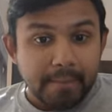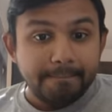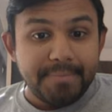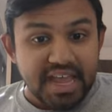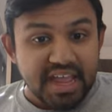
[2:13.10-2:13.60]

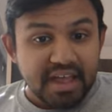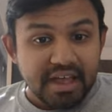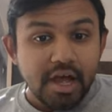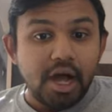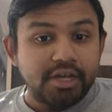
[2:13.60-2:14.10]
B,
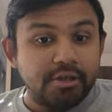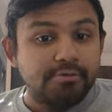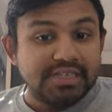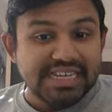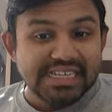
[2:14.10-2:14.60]

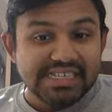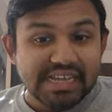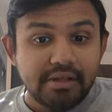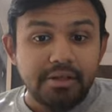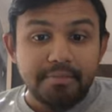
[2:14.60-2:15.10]
acute
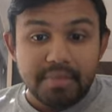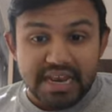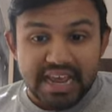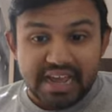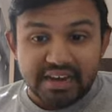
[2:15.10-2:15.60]
T-cell
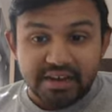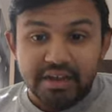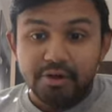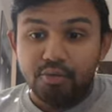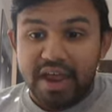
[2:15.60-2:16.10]
mediated
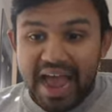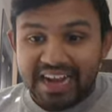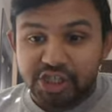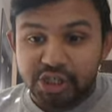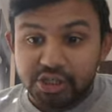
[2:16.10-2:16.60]

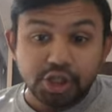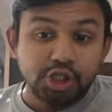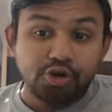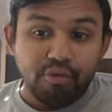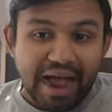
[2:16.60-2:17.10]
reaction to
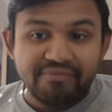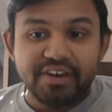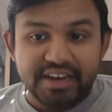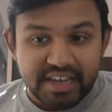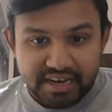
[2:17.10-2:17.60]

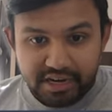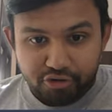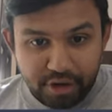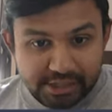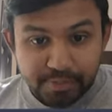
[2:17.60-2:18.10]
grafted kidney
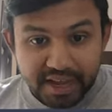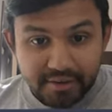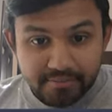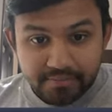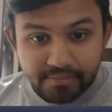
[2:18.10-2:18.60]
transplant.
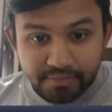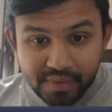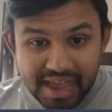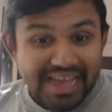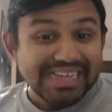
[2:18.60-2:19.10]

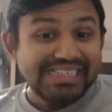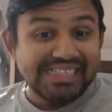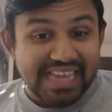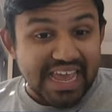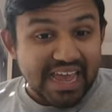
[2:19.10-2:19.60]

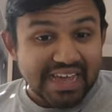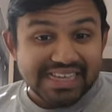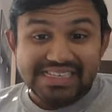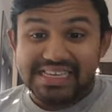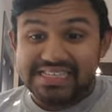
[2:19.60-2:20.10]
C,
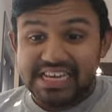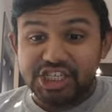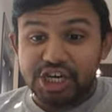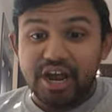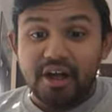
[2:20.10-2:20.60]

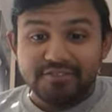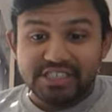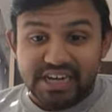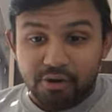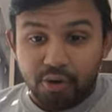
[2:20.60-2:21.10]
cessation of
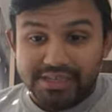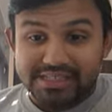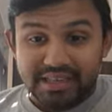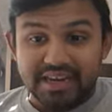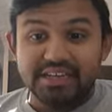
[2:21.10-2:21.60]
steroids
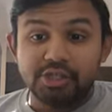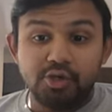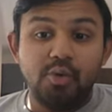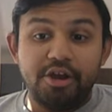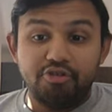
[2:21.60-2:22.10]
leading
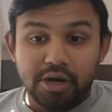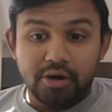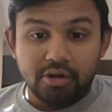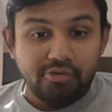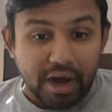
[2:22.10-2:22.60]
to
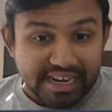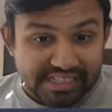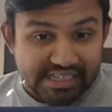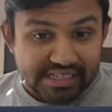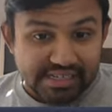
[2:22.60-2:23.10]
adrenal
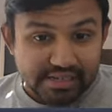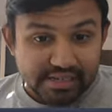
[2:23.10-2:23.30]
crisis.